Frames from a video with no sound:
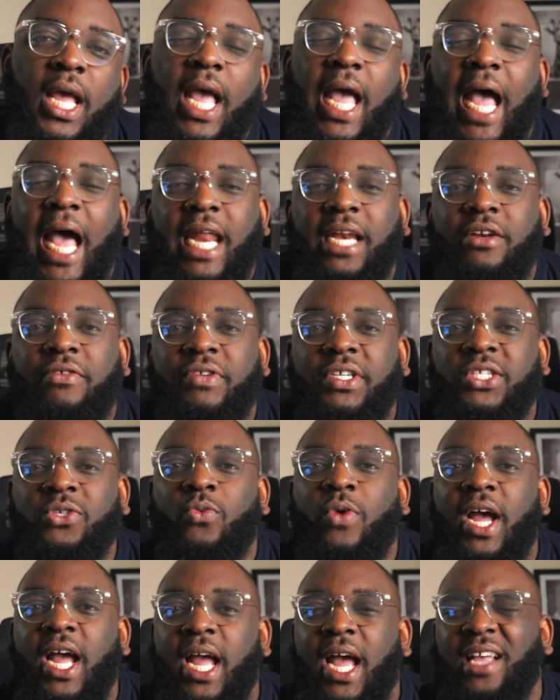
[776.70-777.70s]
And the reason
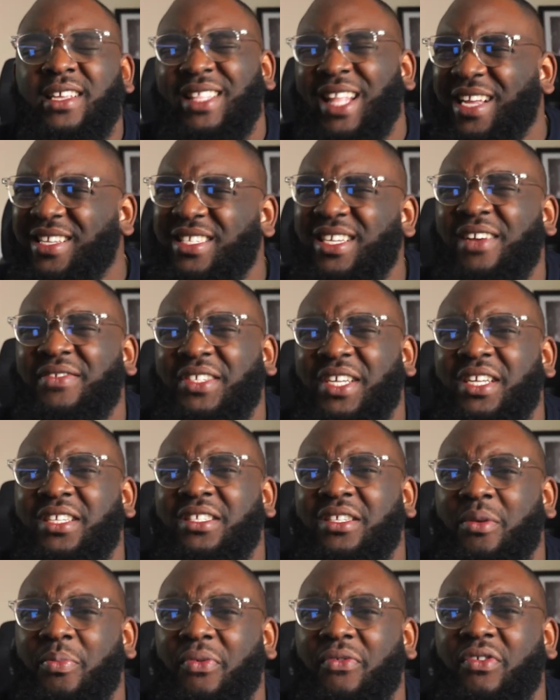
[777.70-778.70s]
why, I think I've said this
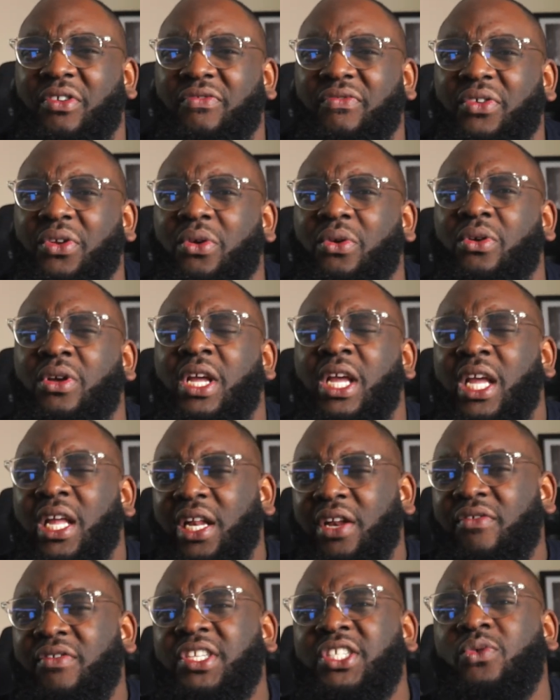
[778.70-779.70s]
in the previous video,
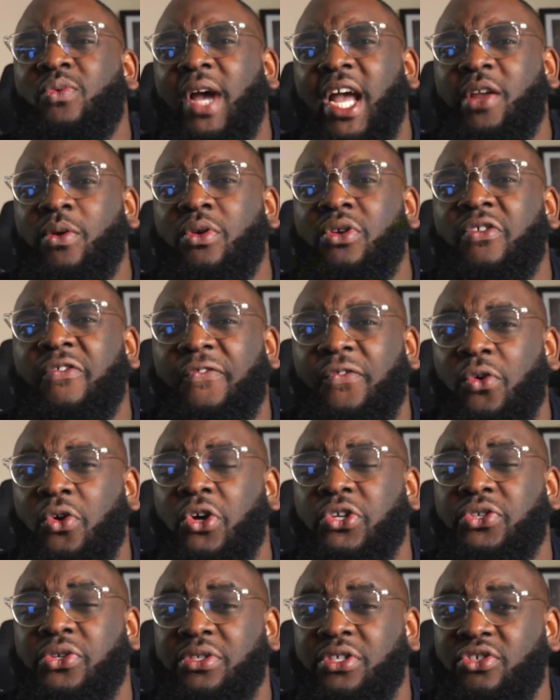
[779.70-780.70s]
the reason why you want to
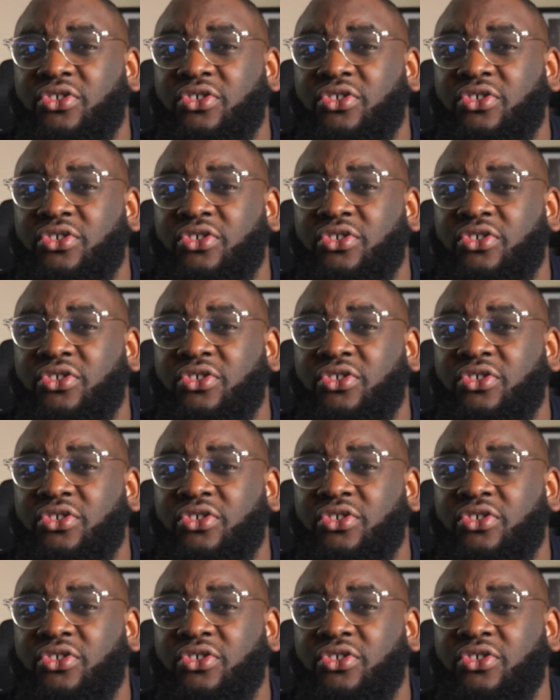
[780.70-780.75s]
focus on the